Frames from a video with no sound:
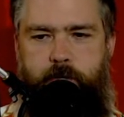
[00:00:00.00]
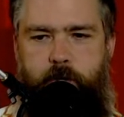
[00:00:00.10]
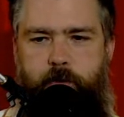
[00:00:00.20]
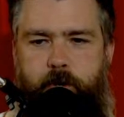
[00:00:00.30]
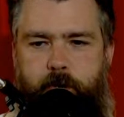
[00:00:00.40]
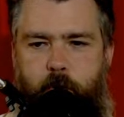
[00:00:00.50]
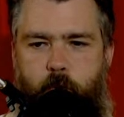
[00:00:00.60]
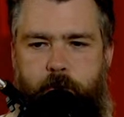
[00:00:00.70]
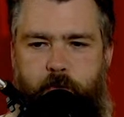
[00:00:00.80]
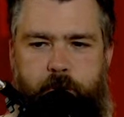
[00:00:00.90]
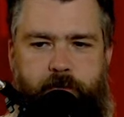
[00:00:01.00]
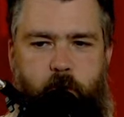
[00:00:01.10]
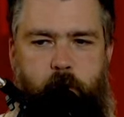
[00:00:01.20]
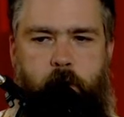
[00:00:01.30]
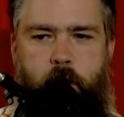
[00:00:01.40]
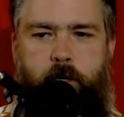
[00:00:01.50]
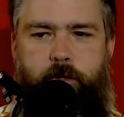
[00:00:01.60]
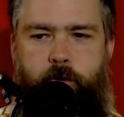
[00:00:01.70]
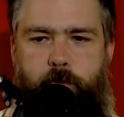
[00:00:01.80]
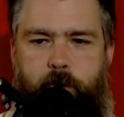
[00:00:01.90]
So there you go, 144,
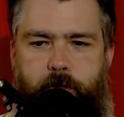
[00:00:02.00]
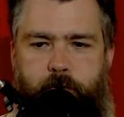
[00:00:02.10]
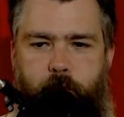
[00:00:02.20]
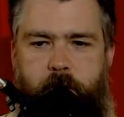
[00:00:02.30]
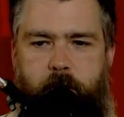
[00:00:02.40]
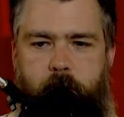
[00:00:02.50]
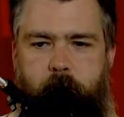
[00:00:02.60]
233,